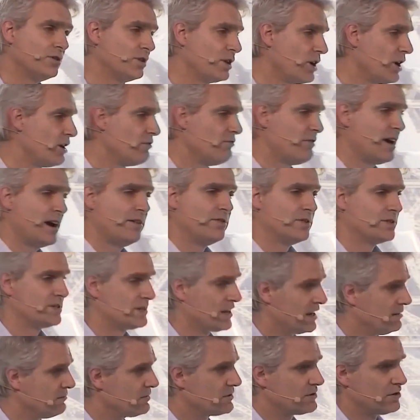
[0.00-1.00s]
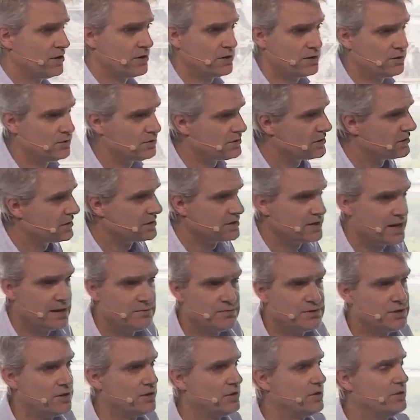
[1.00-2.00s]
going around the same circles and the same
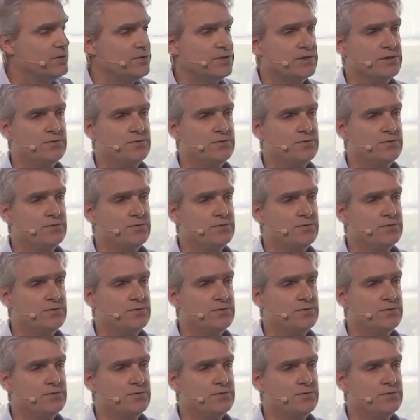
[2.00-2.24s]
circles